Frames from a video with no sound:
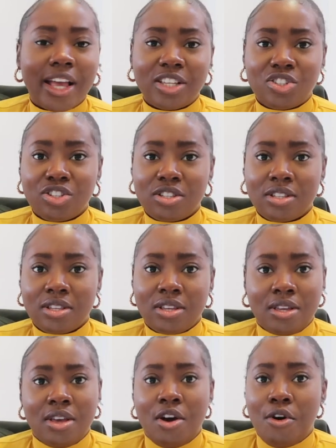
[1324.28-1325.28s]
it just,
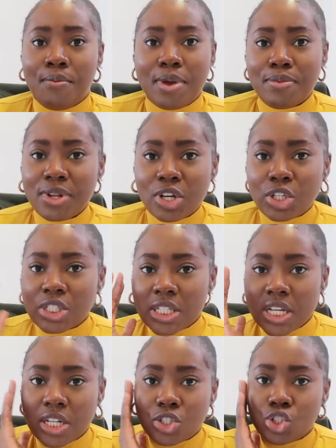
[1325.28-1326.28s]
maybe the
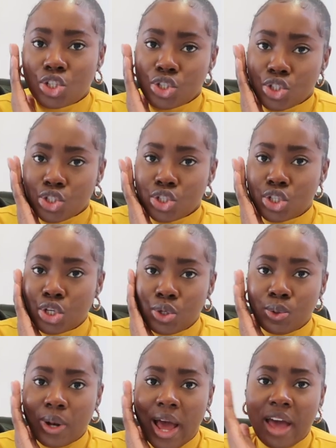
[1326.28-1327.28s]
concealer is just
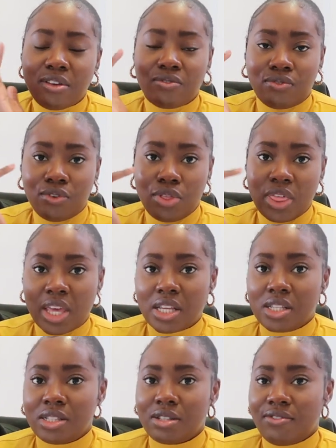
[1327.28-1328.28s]
too light for
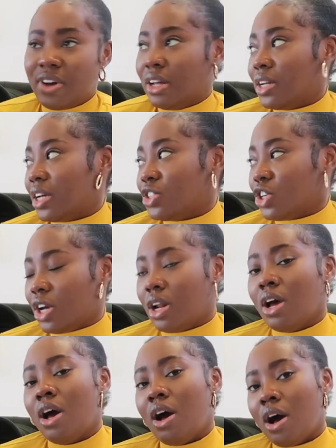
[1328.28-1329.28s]
this foundation.
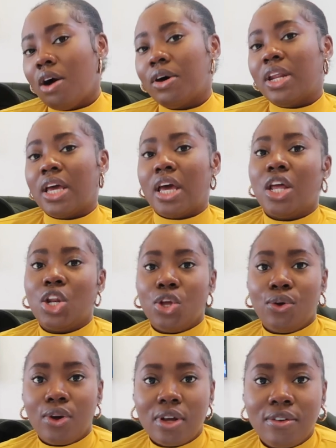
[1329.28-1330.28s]
I'm gonna get a
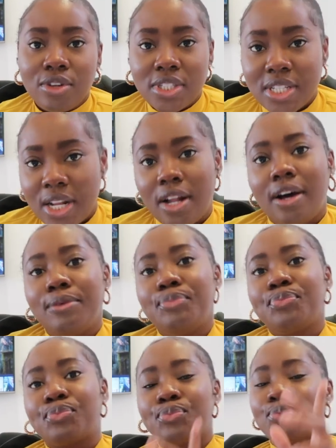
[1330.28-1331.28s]
new concealer.
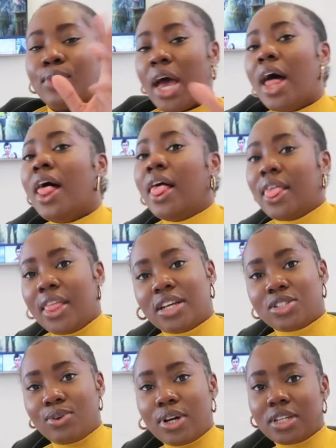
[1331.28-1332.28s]

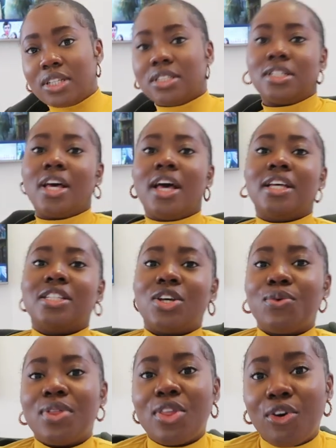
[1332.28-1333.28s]
That's what it is.
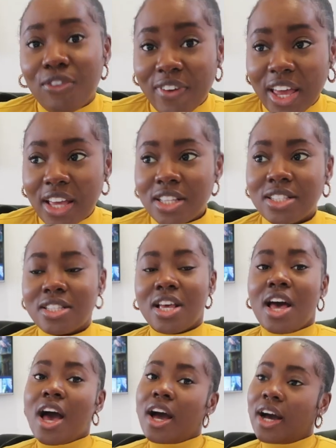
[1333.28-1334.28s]
So in the office,
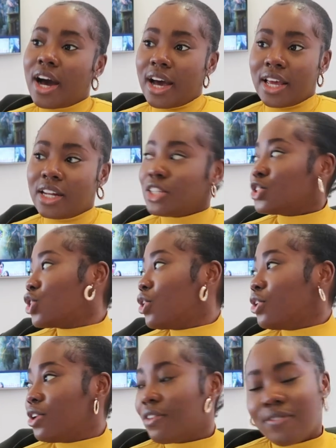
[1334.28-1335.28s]
Kiana's
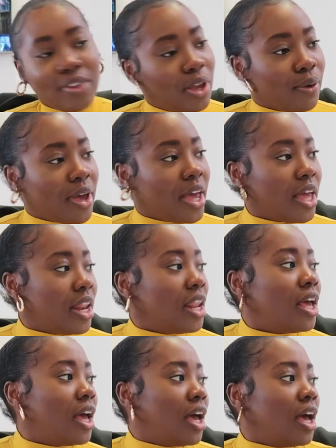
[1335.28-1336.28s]
gone on a viewing.